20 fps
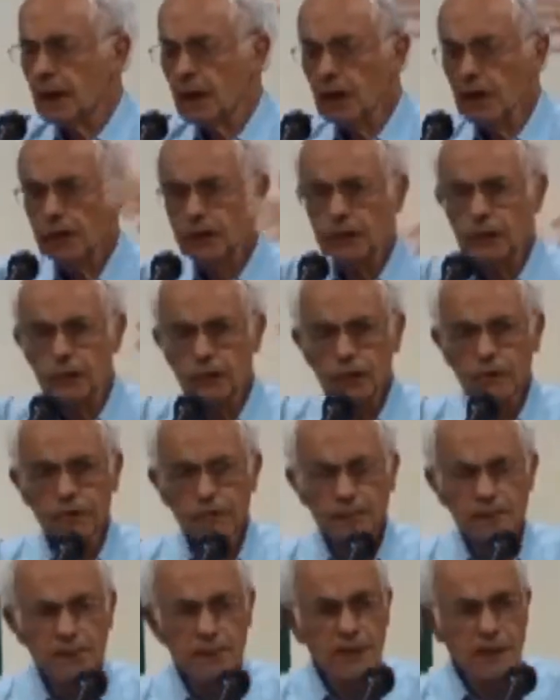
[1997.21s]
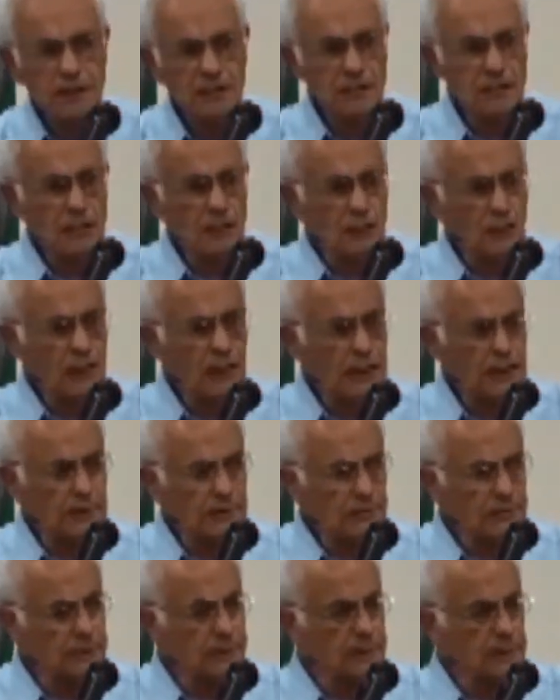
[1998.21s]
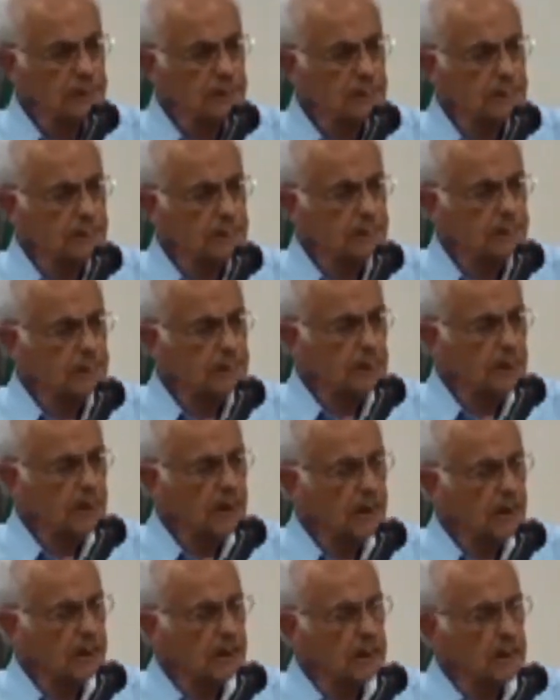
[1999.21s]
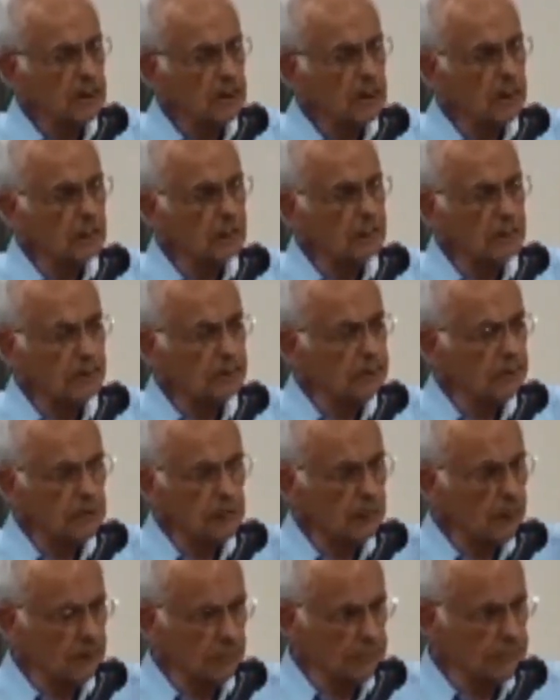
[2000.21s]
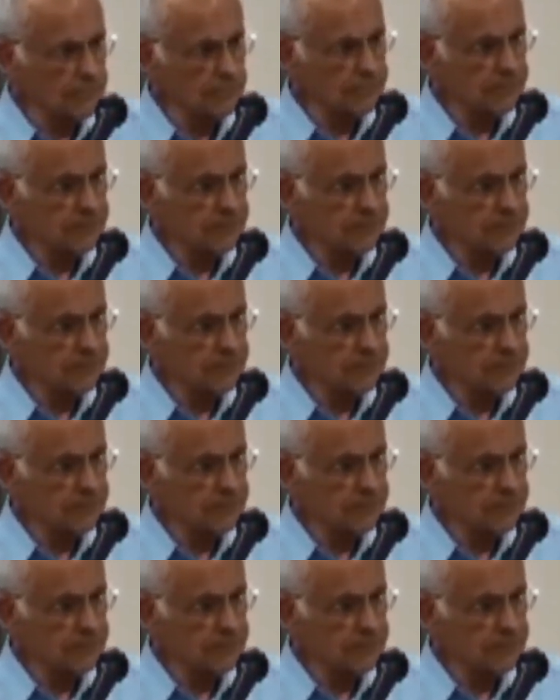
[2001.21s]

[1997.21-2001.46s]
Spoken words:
He thought that he has arrived. And here God says, no, no.